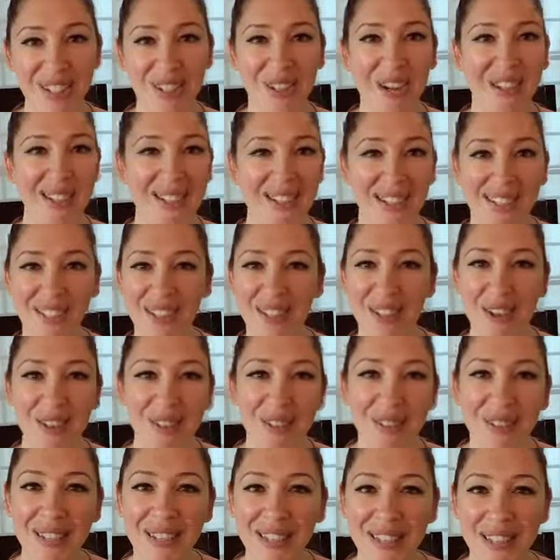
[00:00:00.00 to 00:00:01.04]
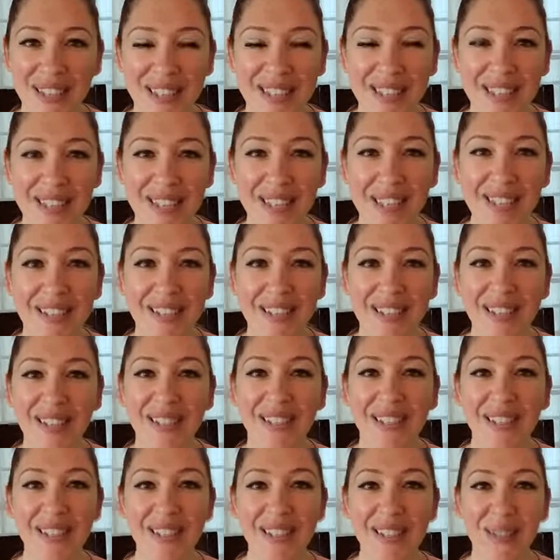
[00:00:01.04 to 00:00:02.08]
trust is not always easy.
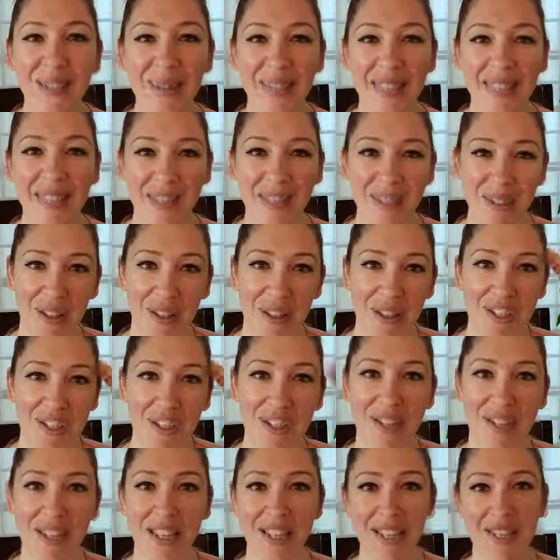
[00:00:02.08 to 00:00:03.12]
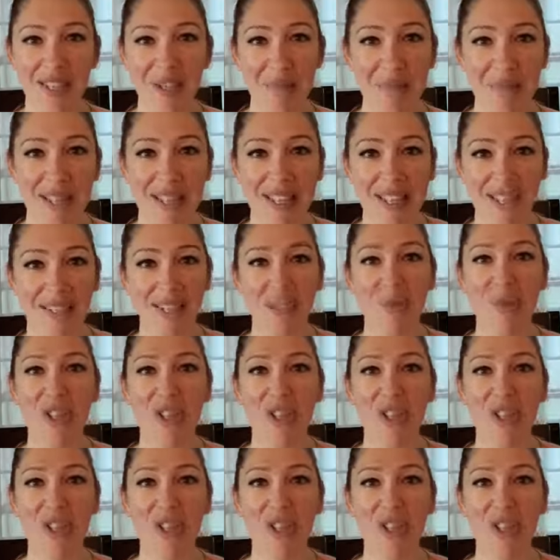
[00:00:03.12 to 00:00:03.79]
We think logically it should be easy.